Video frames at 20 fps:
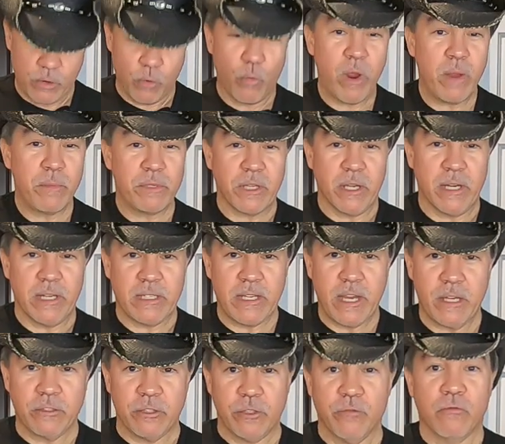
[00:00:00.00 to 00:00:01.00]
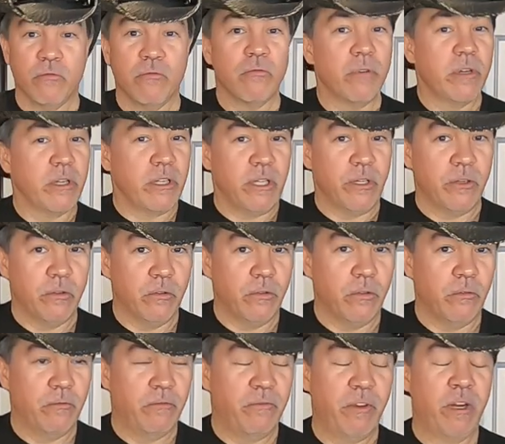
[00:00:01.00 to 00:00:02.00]
Their website is actually really
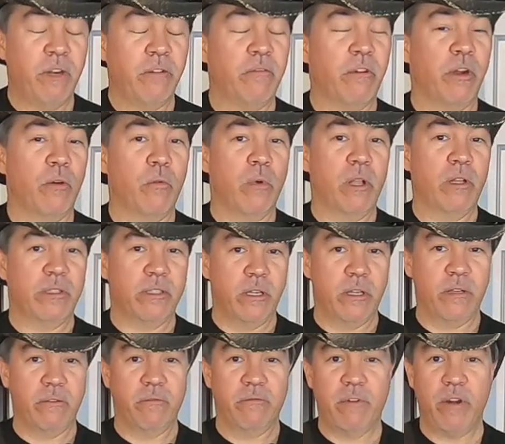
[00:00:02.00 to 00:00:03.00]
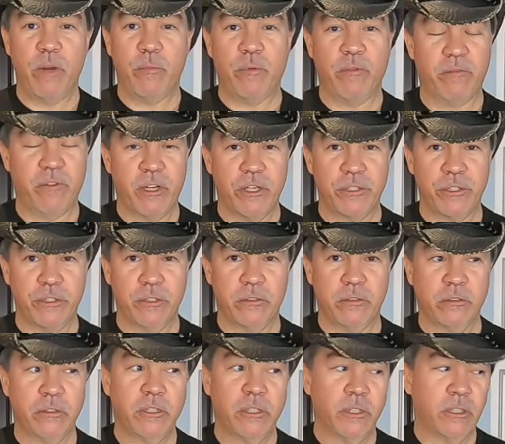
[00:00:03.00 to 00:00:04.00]
cool. Very, very well done. Very
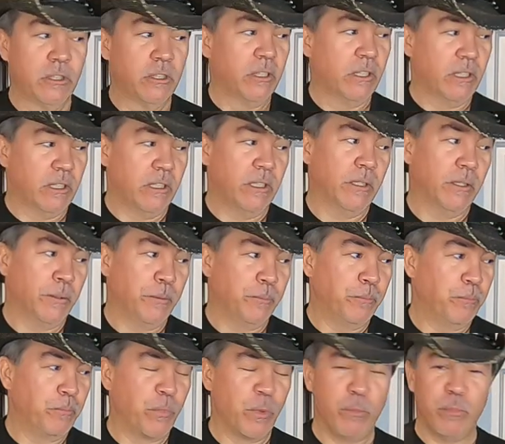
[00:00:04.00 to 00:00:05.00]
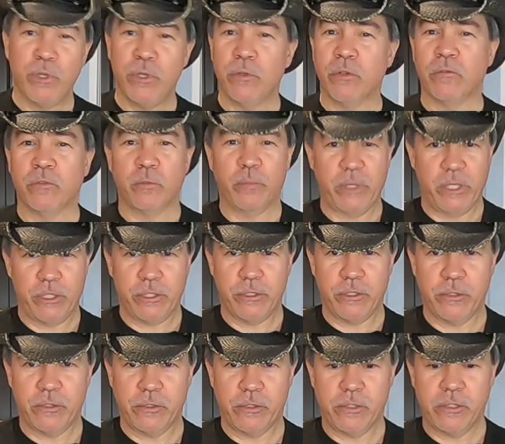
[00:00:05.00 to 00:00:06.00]
professional. Beautiful
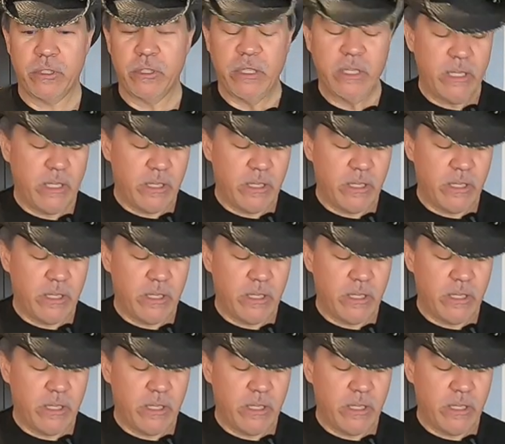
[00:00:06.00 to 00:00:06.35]
pictures.